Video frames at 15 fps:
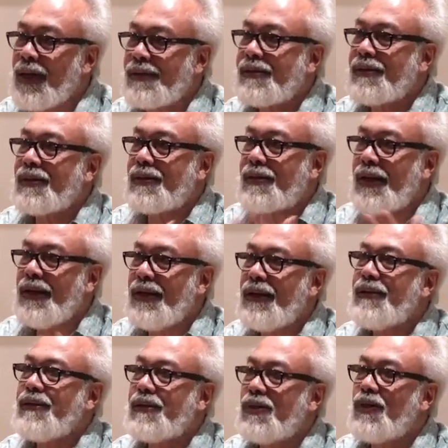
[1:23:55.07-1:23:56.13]
has the
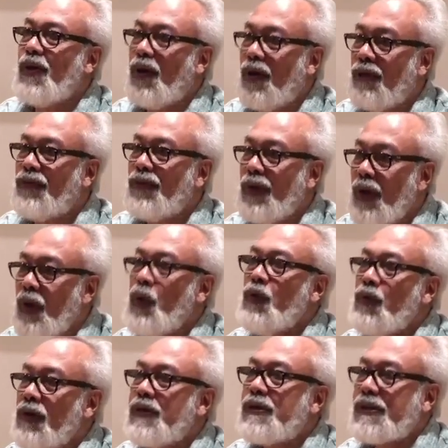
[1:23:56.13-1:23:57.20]
tendency of
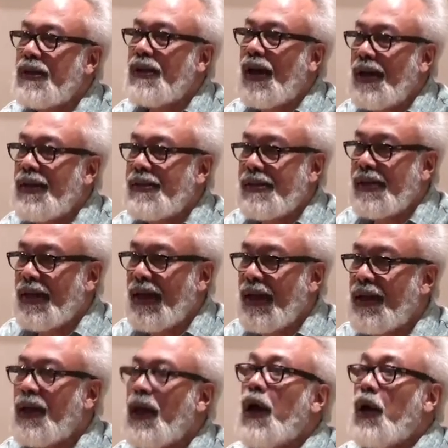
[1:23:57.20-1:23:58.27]
universalizing
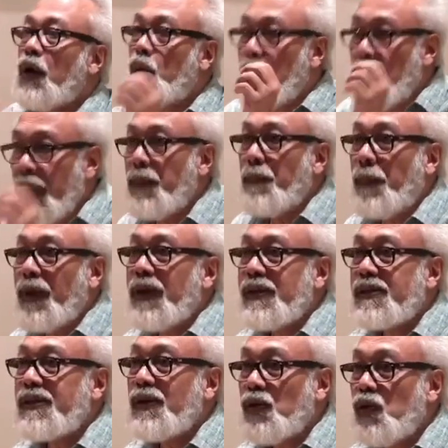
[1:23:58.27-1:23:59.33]
it to a
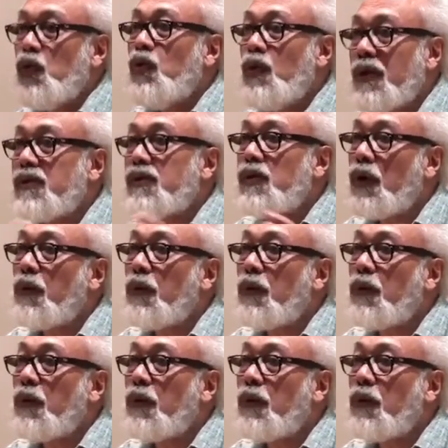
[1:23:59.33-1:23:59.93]
person who was